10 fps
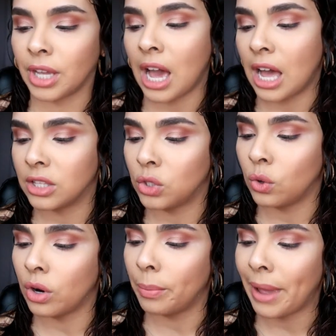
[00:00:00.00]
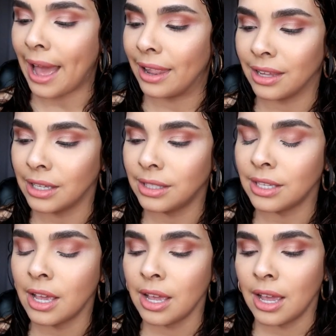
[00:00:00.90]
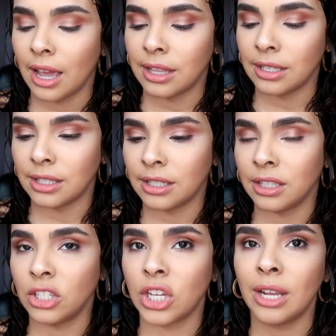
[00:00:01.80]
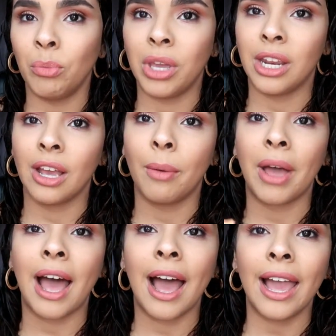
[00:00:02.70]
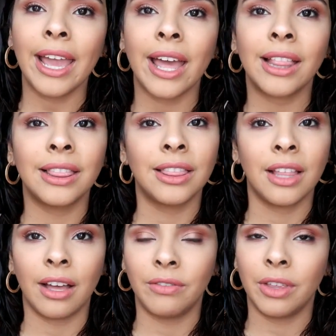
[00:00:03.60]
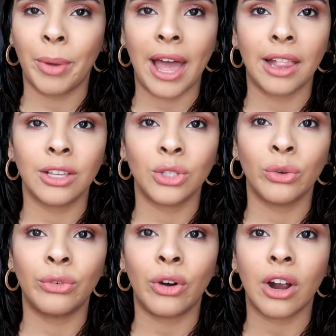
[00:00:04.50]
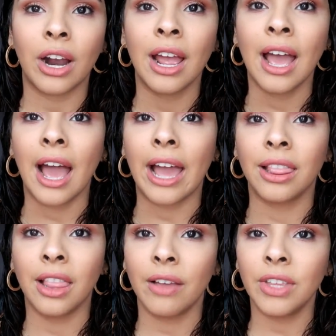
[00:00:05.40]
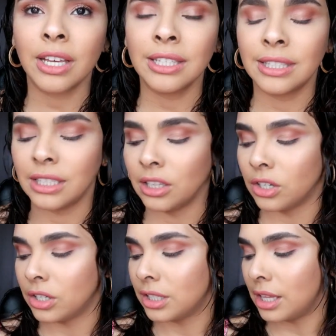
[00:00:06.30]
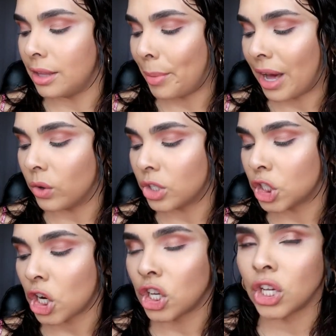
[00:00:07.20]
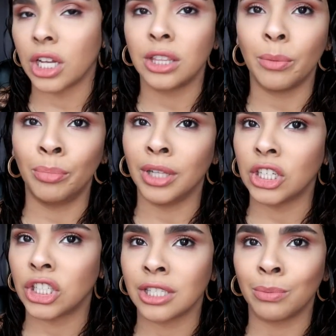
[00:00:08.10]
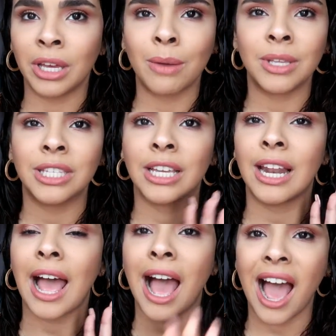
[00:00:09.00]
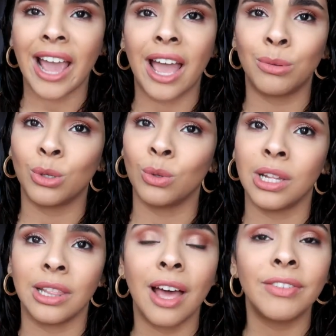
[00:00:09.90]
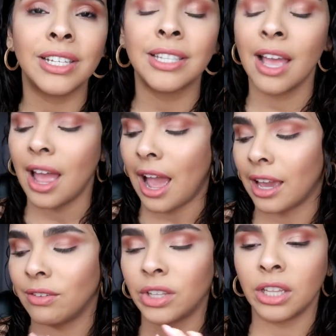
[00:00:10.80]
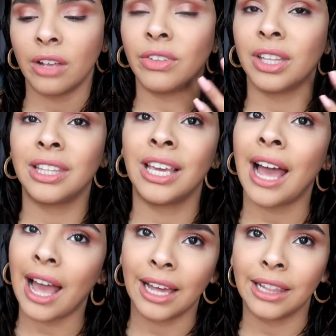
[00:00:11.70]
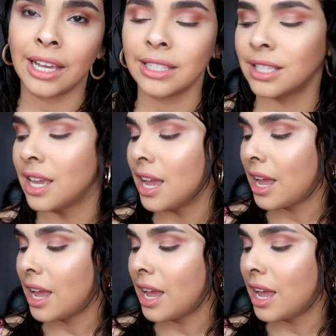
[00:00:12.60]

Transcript: contour palette, and this is in the shade medium. I love the palette so far. I love the concealers. The powders are good. The blush is pigmented. I absolutely love it. I even love the highlights.